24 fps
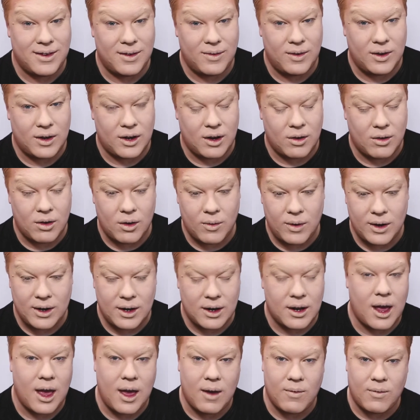If you don't know, he
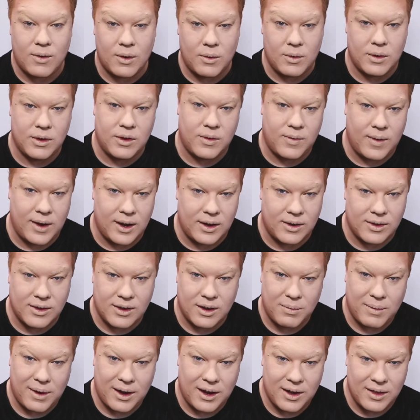did everyone's face
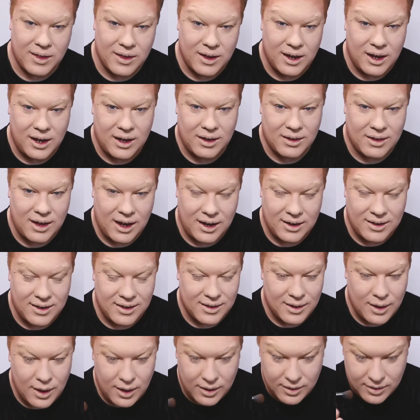like back in the 80s
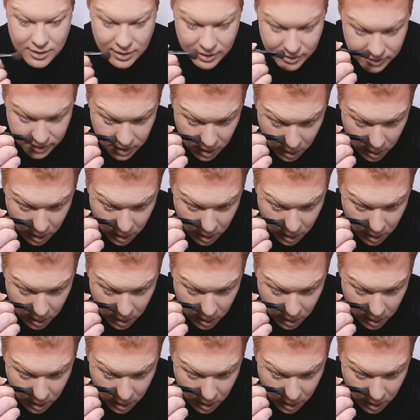and 90s.